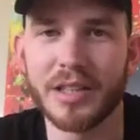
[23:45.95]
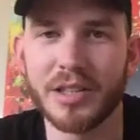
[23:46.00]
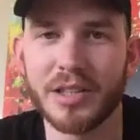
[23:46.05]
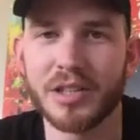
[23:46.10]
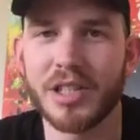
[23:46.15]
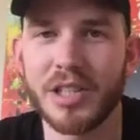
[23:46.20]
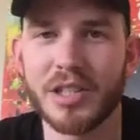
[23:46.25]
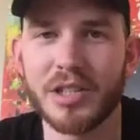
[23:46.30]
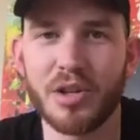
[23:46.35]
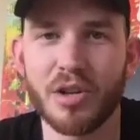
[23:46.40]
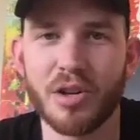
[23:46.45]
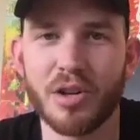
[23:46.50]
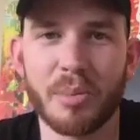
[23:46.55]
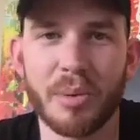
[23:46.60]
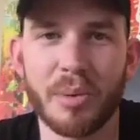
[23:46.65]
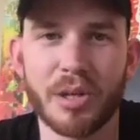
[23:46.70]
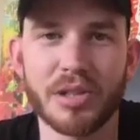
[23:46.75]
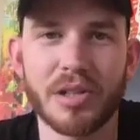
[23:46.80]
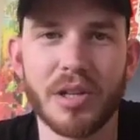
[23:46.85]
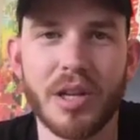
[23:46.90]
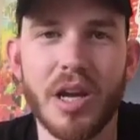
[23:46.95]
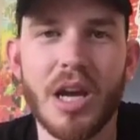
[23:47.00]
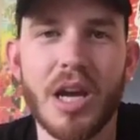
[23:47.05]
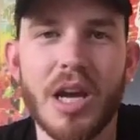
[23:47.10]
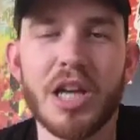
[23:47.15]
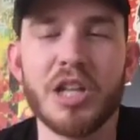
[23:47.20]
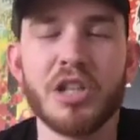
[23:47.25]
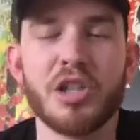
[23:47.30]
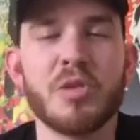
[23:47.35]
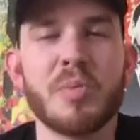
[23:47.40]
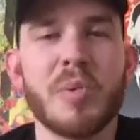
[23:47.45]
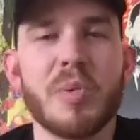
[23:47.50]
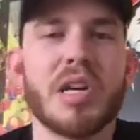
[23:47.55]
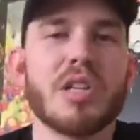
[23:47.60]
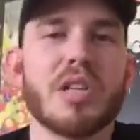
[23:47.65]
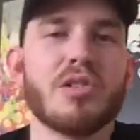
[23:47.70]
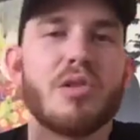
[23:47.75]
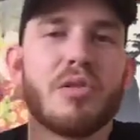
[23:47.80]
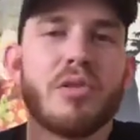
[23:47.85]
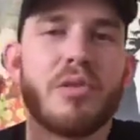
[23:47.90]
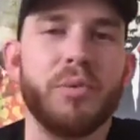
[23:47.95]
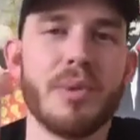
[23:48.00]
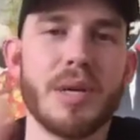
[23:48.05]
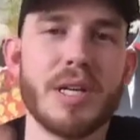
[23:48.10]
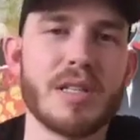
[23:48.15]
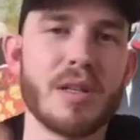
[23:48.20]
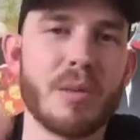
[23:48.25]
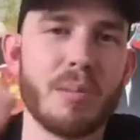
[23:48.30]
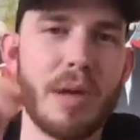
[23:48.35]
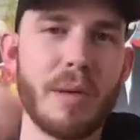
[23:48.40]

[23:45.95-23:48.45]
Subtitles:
Just because you're the reason